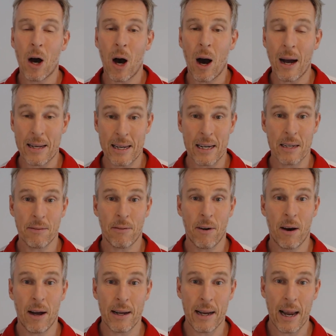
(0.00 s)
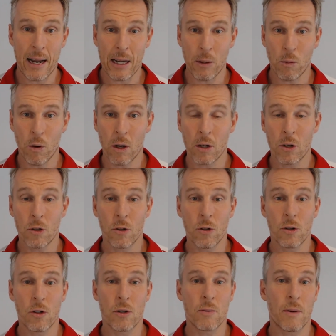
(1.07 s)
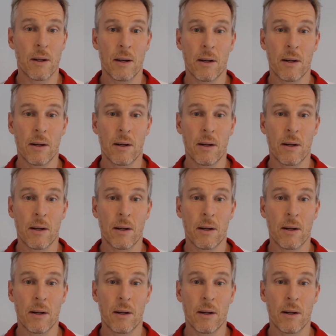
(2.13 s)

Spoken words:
I tend to find anyone who's